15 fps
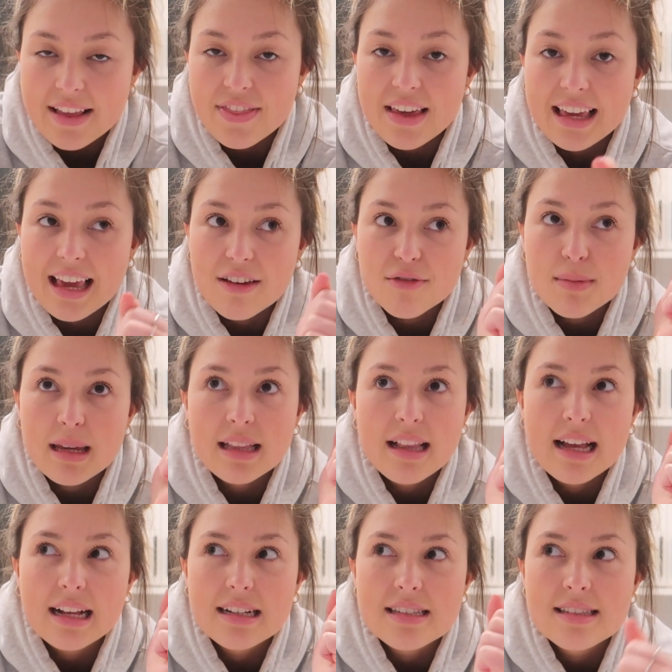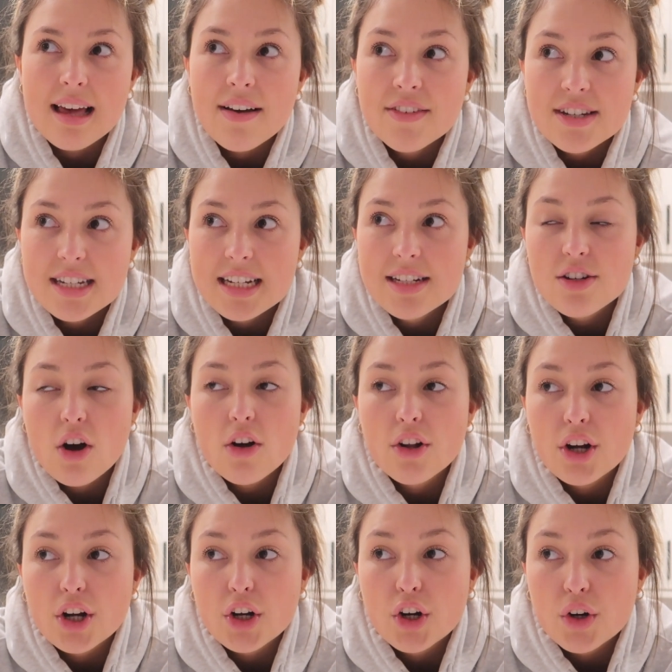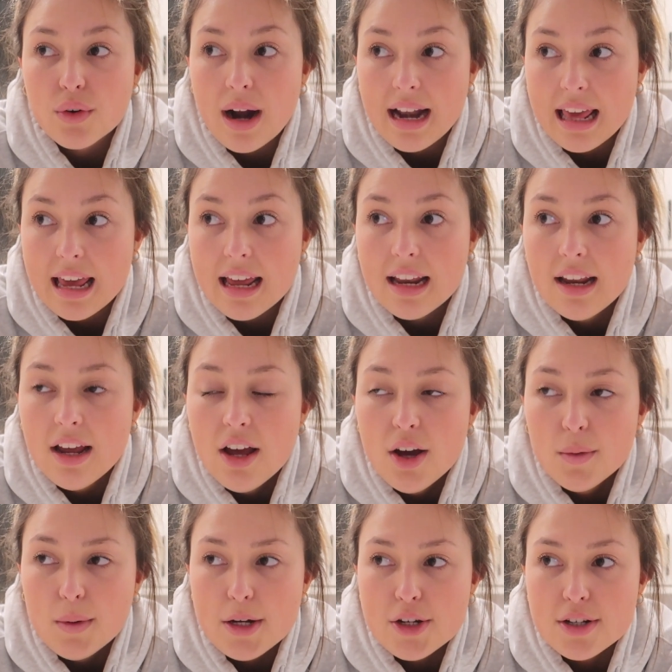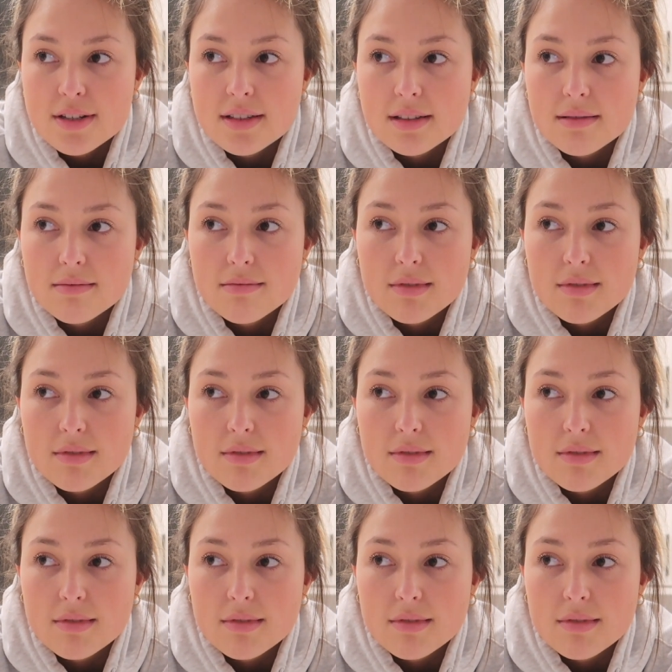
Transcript: and they gave me like a $17 credit, which is